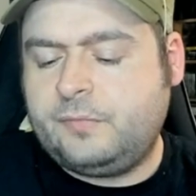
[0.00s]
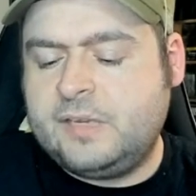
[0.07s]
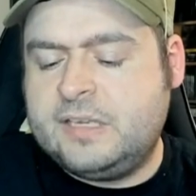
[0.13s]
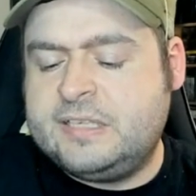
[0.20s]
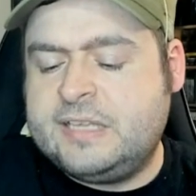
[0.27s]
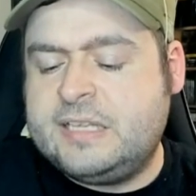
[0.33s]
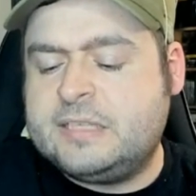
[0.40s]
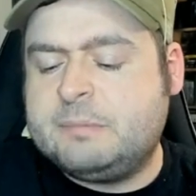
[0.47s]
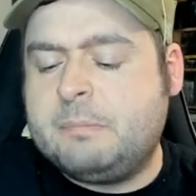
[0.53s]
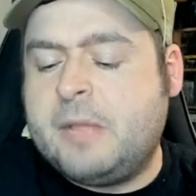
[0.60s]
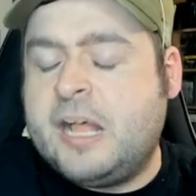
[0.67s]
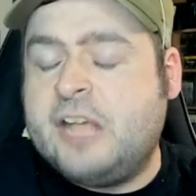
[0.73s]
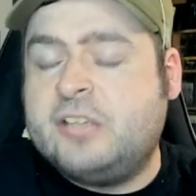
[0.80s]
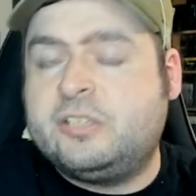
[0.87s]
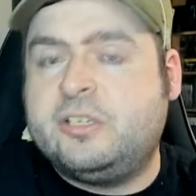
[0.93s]
since
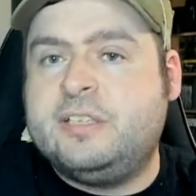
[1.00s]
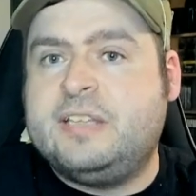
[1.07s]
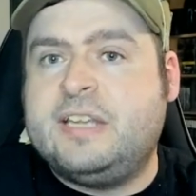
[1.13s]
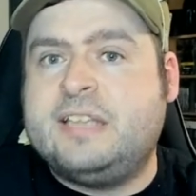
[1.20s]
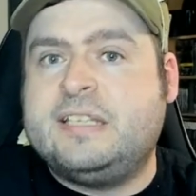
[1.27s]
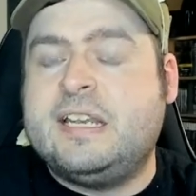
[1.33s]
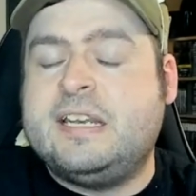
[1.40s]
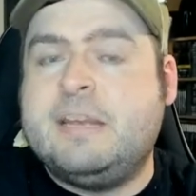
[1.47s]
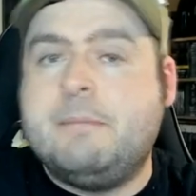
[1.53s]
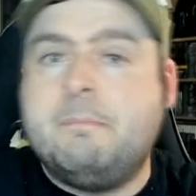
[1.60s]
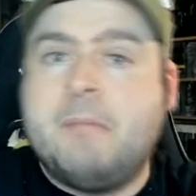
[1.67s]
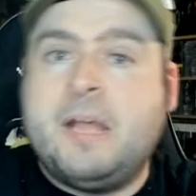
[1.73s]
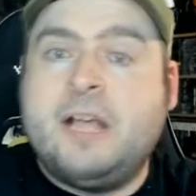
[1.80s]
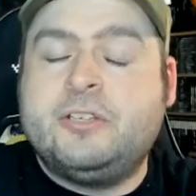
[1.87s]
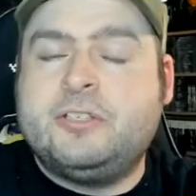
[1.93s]
March because they said in
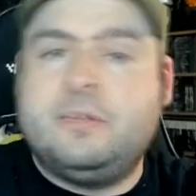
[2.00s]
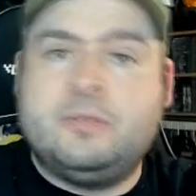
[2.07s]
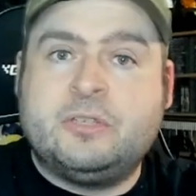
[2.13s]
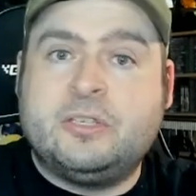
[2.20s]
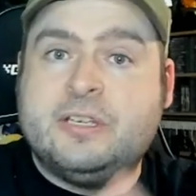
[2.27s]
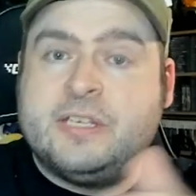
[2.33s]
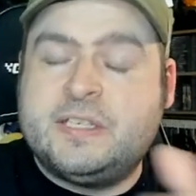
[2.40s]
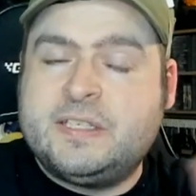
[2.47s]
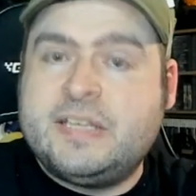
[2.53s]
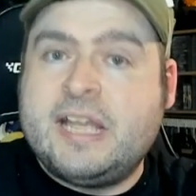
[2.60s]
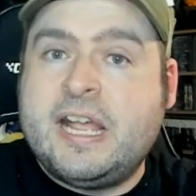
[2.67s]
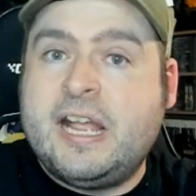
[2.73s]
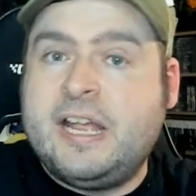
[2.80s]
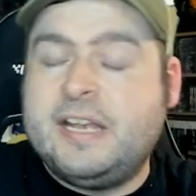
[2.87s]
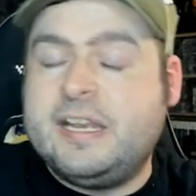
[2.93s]
March it was going to
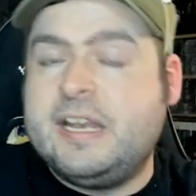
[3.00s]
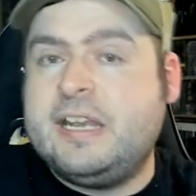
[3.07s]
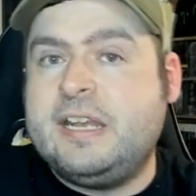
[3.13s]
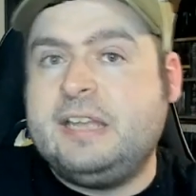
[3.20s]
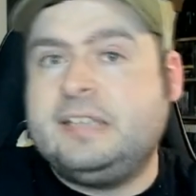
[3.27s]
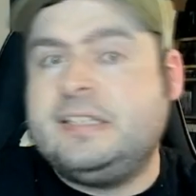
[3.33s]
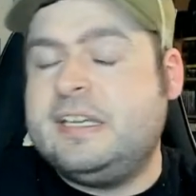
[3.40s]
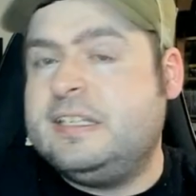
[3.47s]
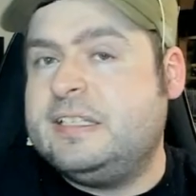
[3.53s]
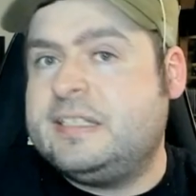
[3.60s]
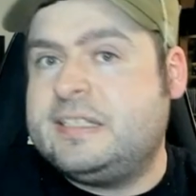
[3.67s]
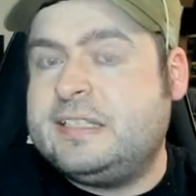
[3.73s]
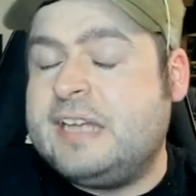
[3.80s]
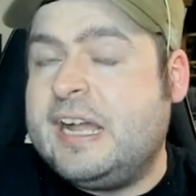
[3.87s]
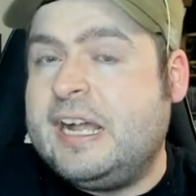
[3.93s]
start and then it didn't
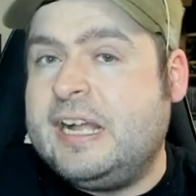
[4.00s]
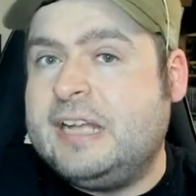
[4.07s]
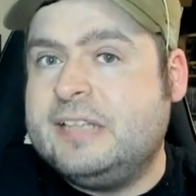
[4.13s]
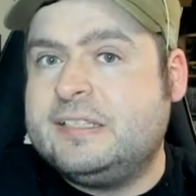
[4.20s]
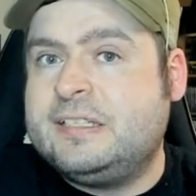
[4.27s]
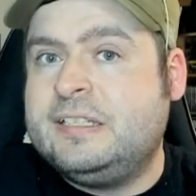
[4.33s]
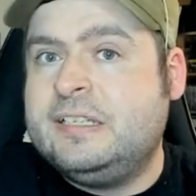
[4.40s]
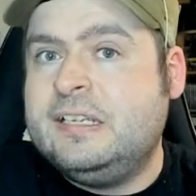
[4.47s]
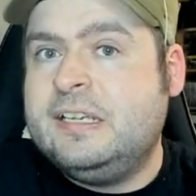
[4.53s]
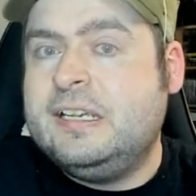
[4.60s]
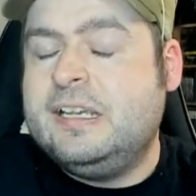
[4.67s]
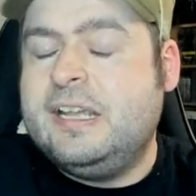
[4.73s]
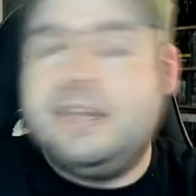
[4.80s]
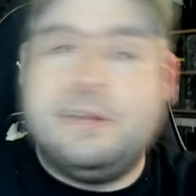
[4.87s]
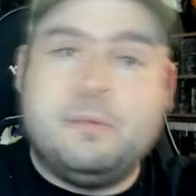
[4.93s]
start
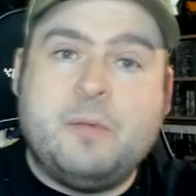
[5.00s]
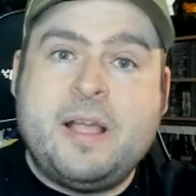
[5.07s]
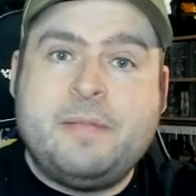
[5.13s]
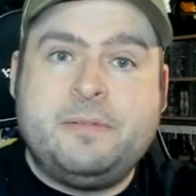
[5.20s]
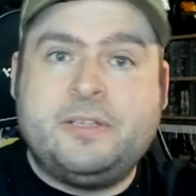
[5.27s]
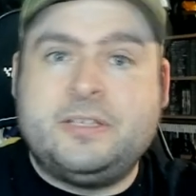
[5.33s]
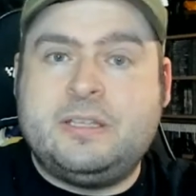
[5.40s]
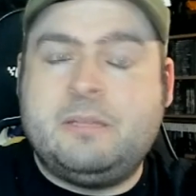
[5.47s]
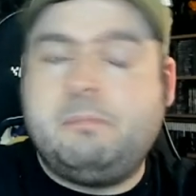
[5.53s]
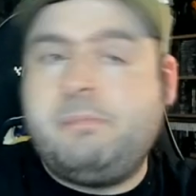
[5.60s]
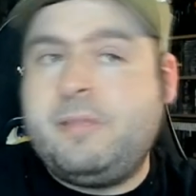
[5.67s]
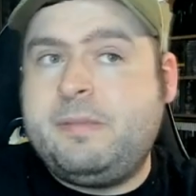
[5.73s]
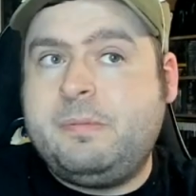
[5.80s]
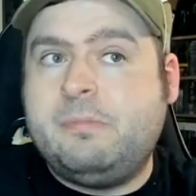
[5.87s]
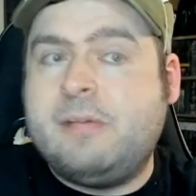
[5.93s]
in a way because of the
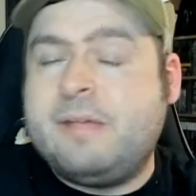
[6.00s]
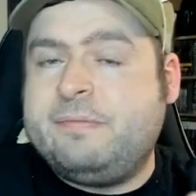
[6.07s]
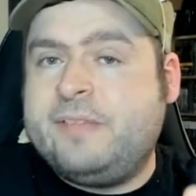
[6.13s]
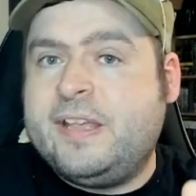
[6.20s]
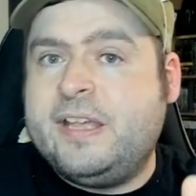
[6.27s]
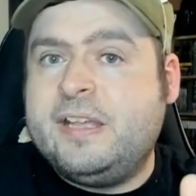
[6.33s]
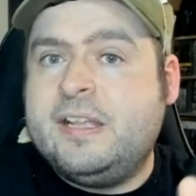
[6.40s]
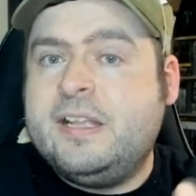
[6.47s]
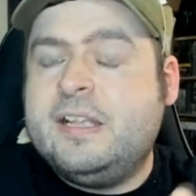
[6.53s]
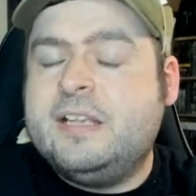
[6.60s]
peak weather.